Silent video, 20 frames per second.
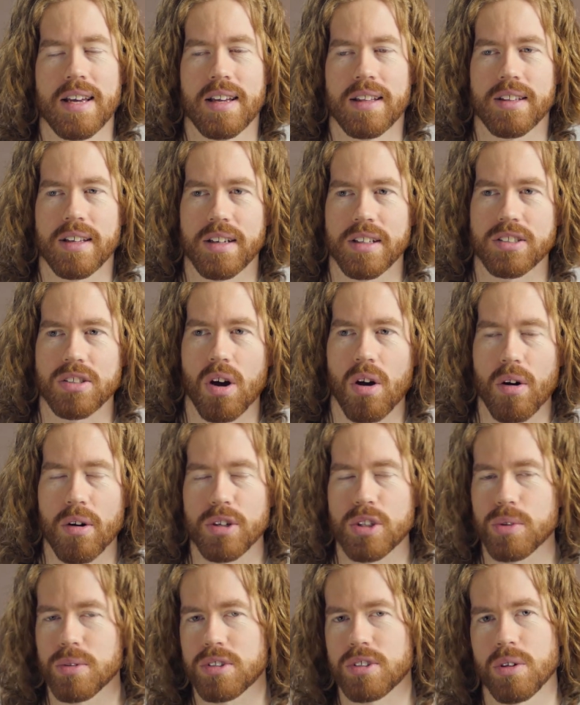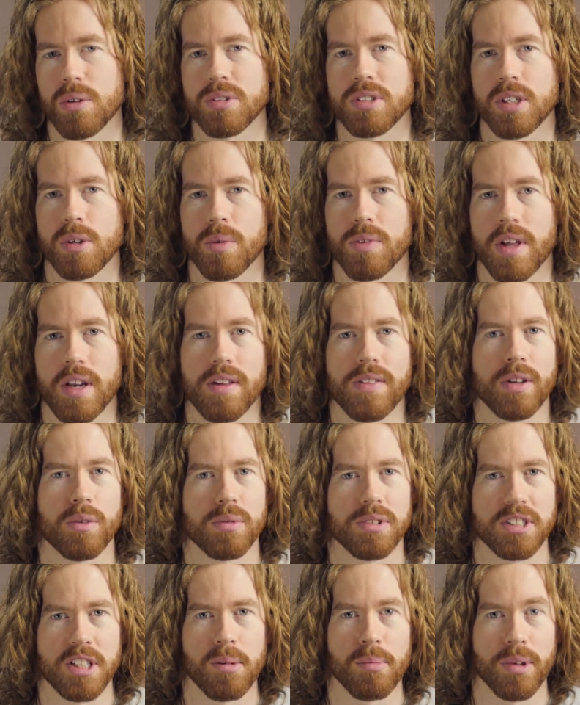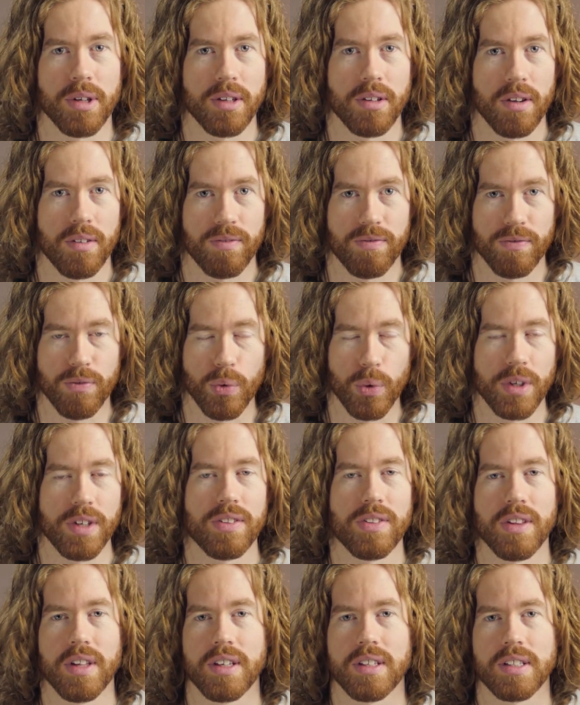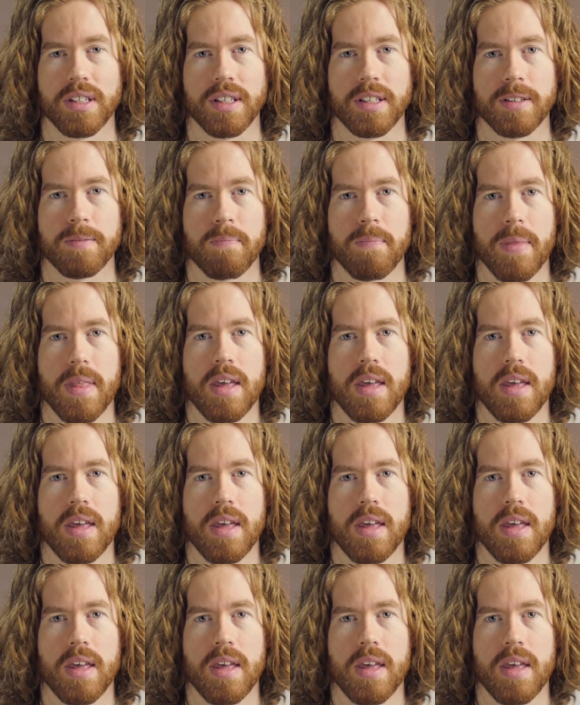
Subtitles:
that it's hard to associate it with anything resembling free thinking.